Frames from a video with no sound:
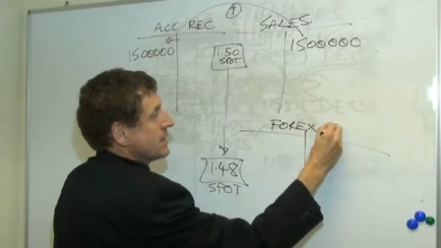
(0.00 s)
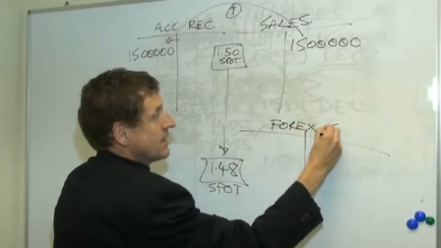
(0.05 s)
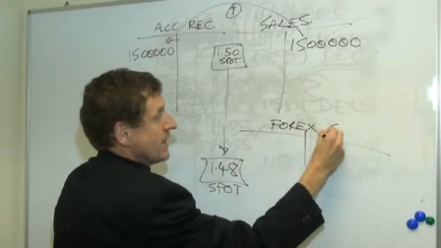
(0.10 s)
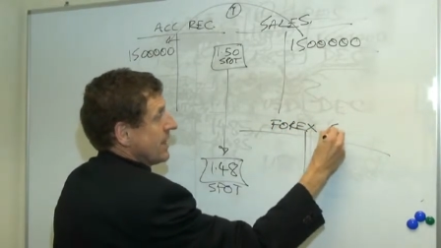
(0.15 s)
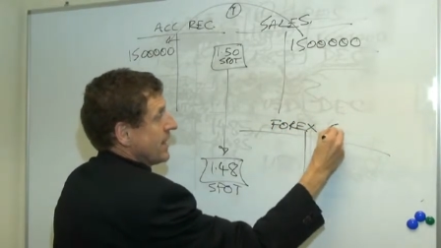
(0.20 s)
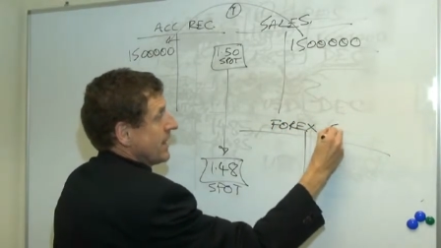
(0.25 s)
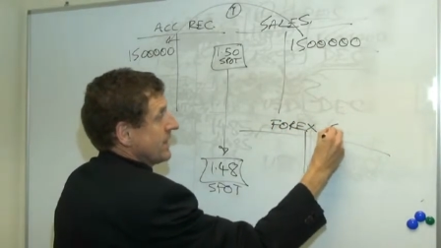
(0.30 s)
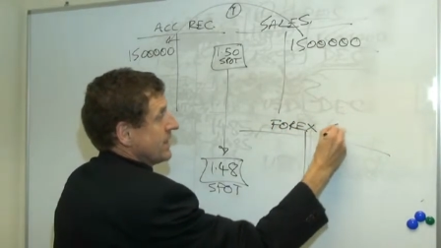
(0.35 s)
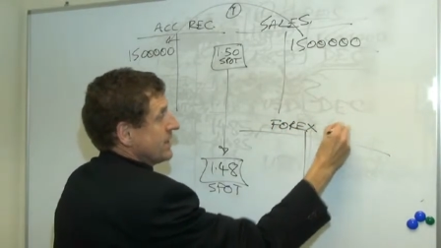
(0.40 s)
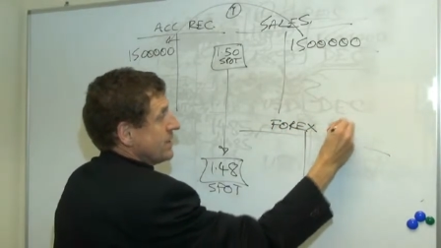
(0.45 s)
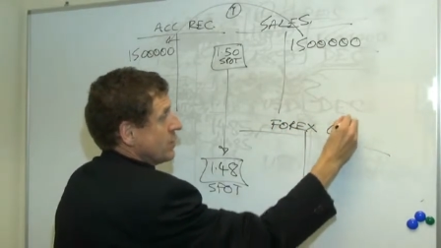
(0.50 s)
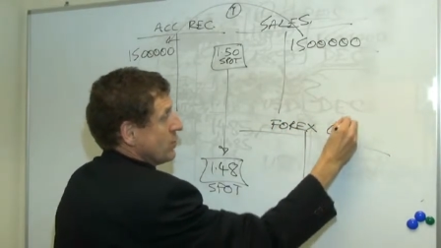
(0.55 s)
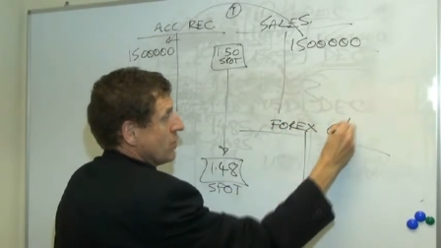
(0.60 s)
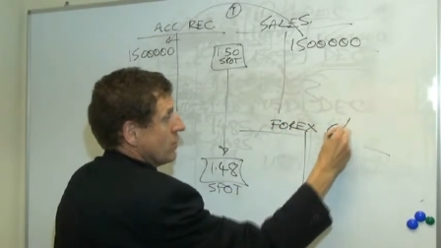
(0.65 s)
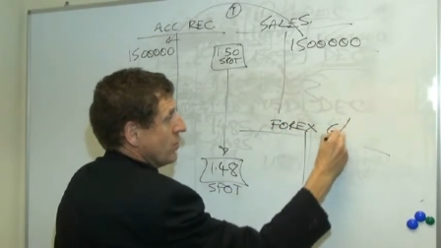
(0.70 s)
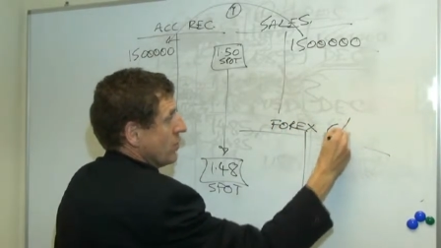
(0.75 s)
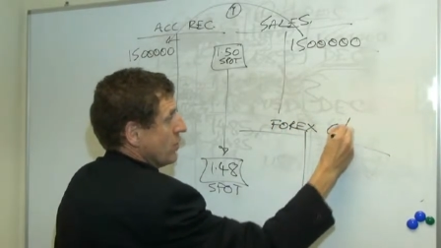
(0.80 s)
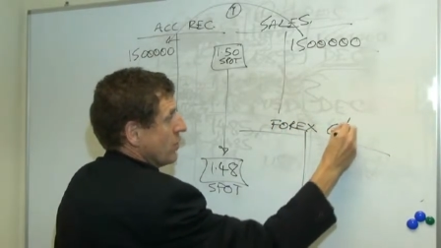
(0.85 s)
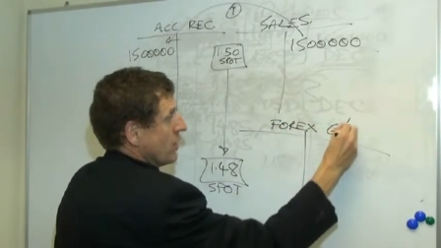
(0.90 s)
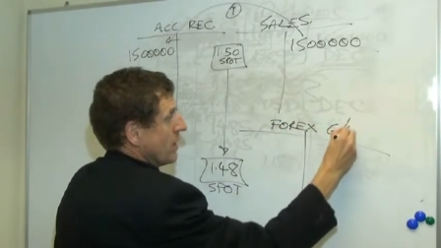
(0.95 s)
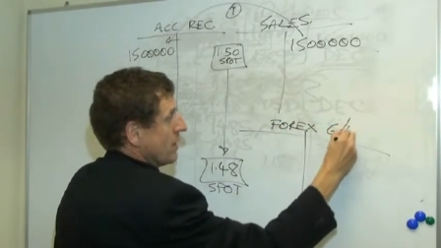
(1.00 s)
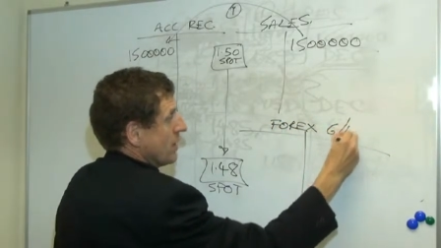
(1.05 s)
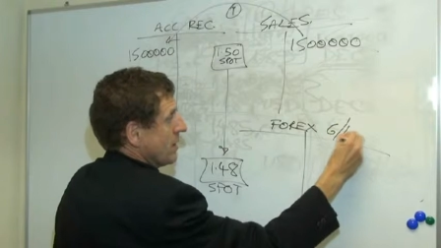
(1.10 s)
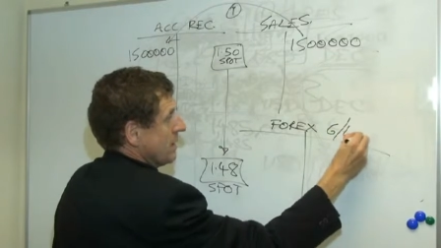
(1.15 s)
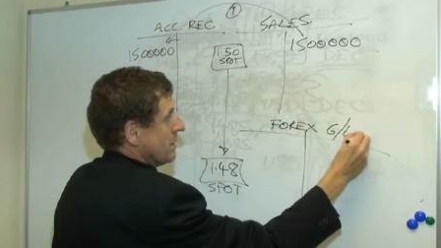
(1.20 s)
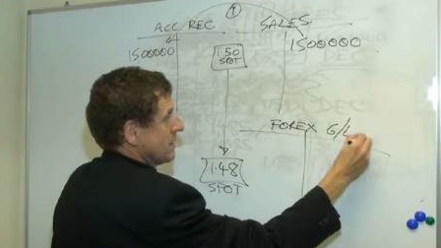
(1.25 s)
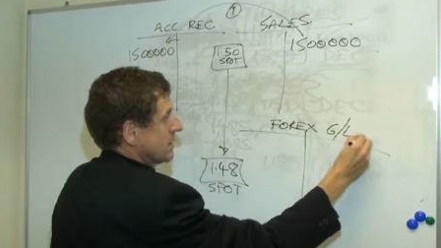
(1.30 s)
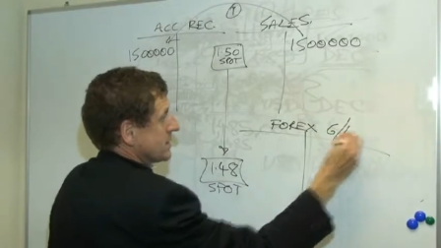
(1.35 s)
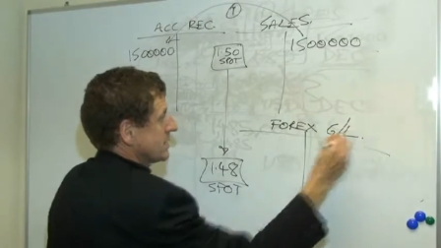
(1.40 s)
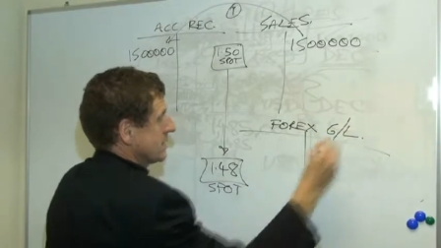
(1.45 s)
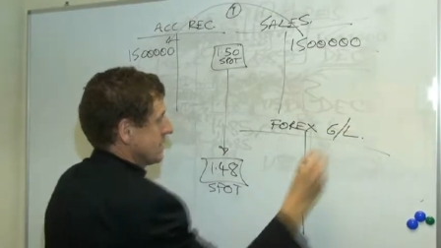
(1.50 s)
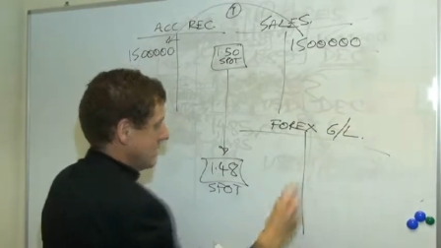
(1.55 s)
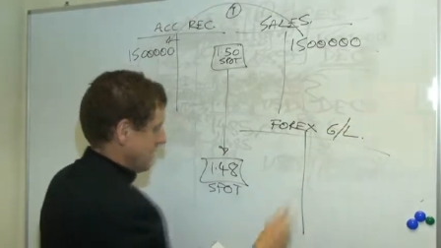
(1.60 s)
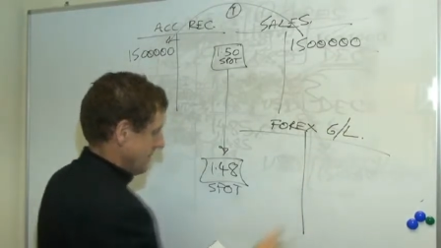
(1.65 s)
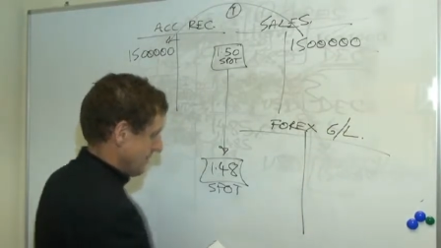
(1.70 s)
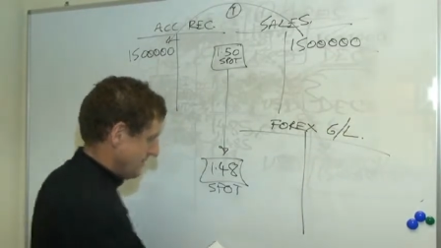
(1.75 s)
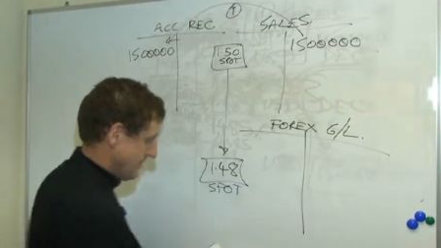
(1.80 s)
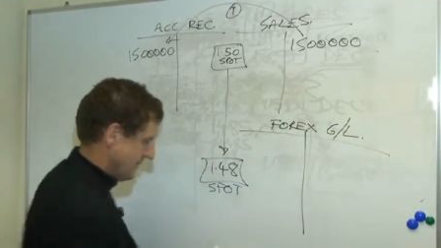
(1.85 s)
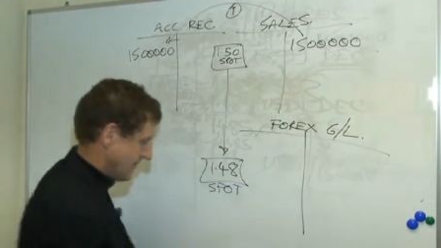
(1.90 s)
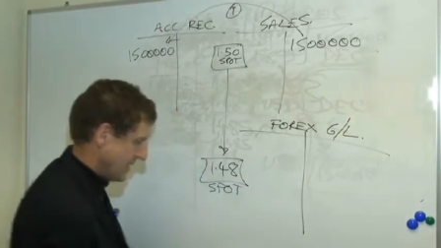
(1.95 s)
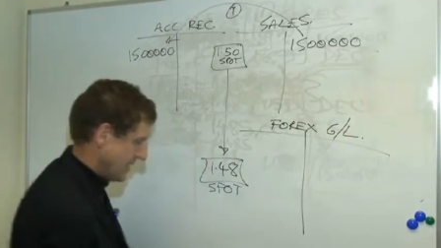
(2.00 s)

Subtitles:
gain or loss,